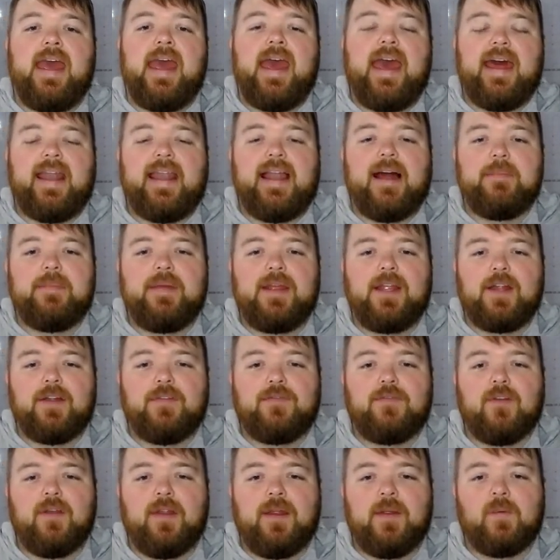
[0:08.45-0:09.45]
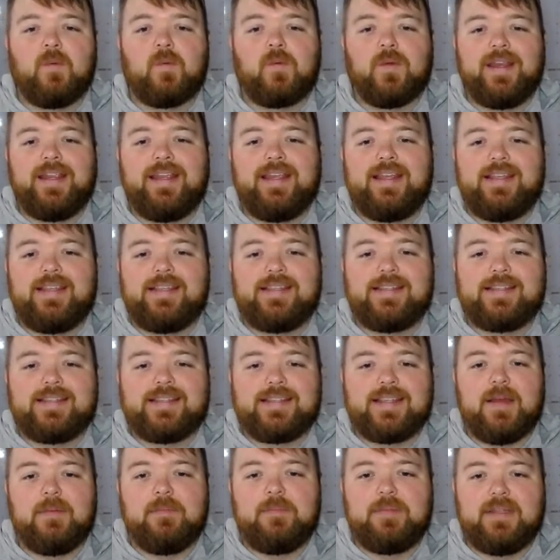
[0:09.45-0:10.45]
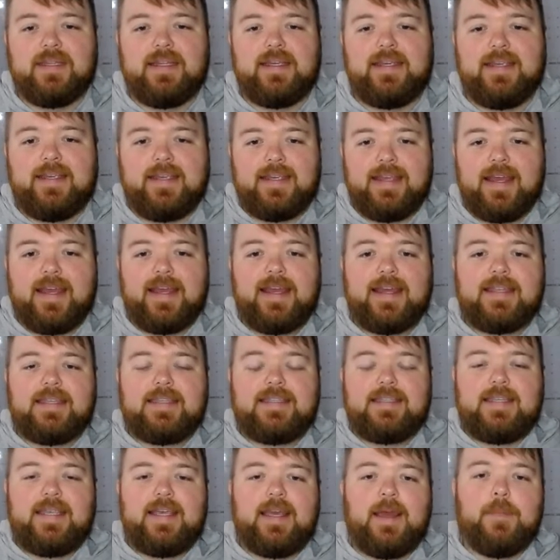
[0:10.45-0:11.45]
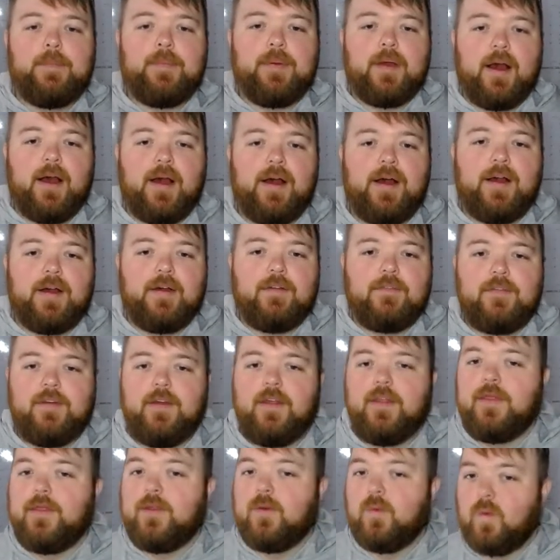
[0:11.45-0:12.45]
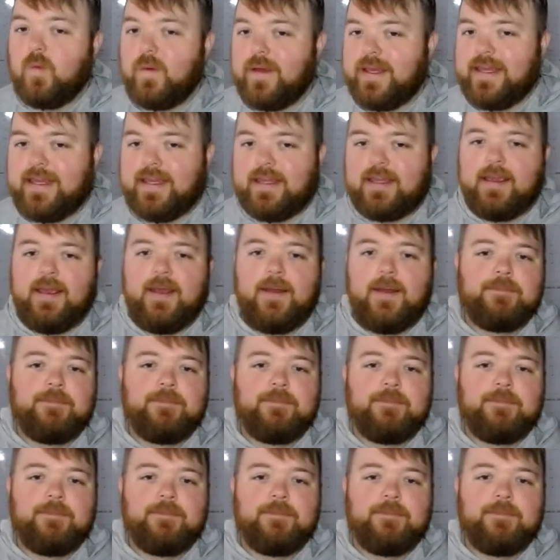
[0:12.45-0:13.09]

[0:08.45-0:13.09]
and I'm here for a RESimpli tip of the week.